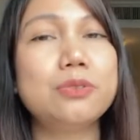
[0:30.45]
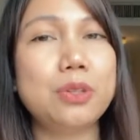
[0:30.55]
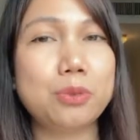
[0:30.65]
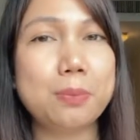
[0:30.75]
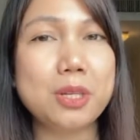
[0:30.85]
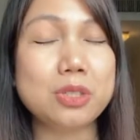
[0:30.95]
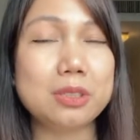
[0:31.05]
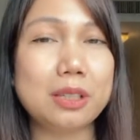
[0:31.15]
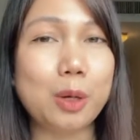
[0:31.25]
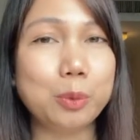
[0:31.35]
of information
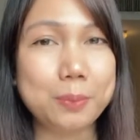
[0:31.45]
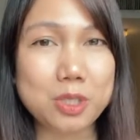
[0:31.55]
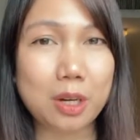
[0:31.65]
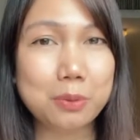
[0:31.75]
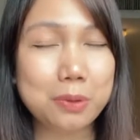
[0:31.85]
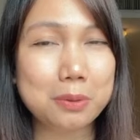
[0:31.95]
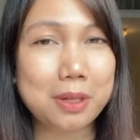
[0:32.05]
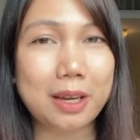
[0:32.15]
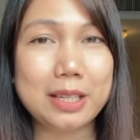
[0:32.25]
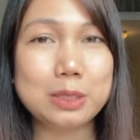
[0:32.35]
that I will be sharing with you
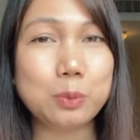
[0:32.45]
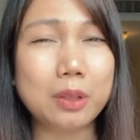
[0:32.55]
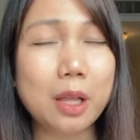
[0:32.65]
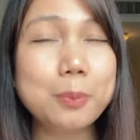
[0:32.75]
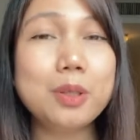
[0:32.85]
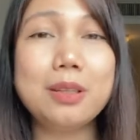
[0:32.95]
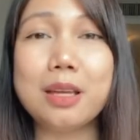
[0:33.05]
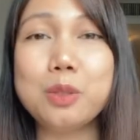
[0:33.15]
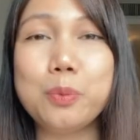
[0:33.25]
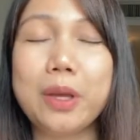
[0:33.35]
guys will help you in
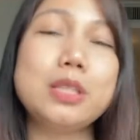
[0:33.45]
any way,